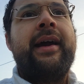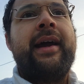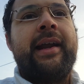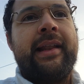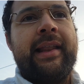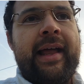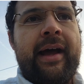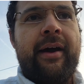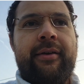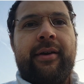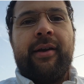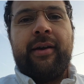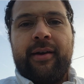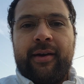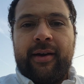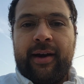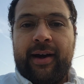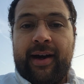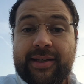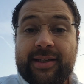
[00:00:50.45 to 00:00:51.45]
It allowed
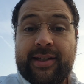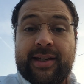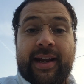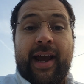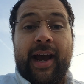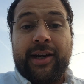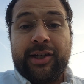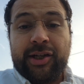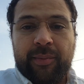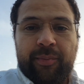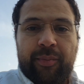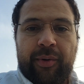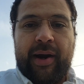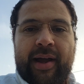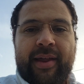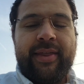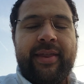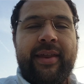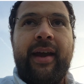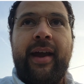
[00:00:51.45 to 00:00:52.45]
us to catch our
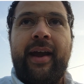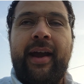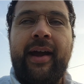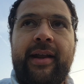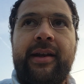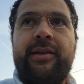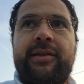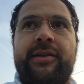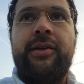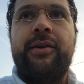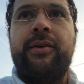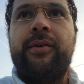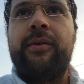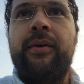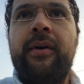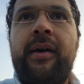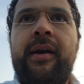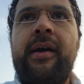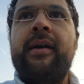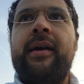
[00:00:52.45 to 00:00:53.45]
breath and to